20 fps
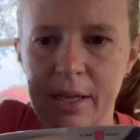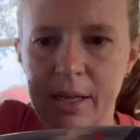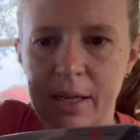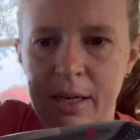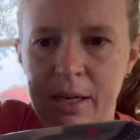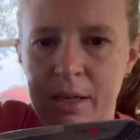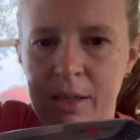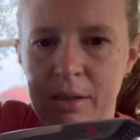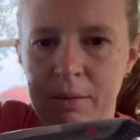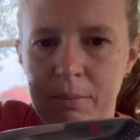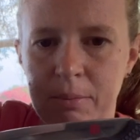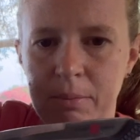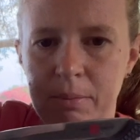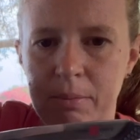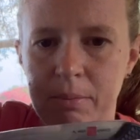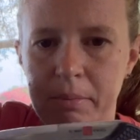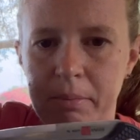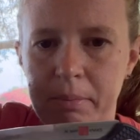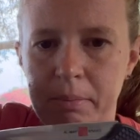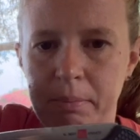Um,
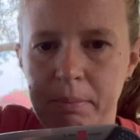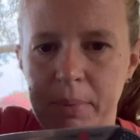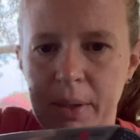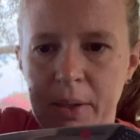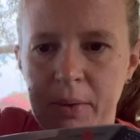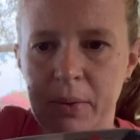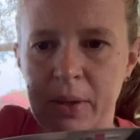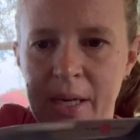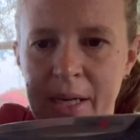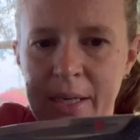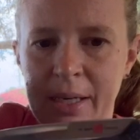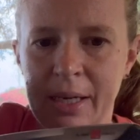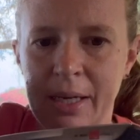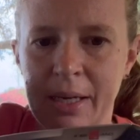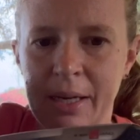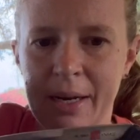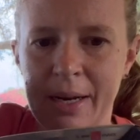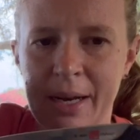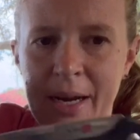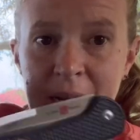but when I need
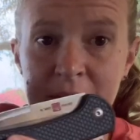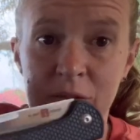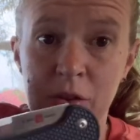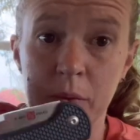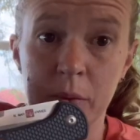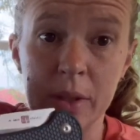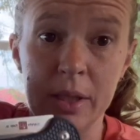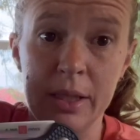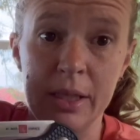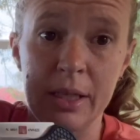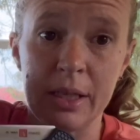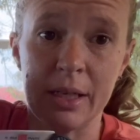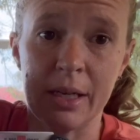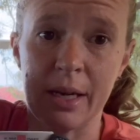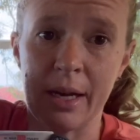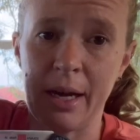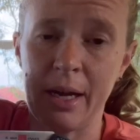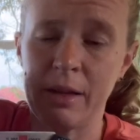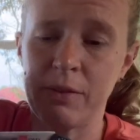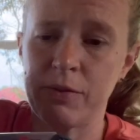it, I have a really good
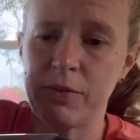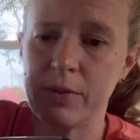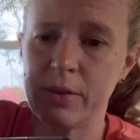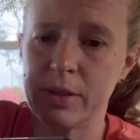knife.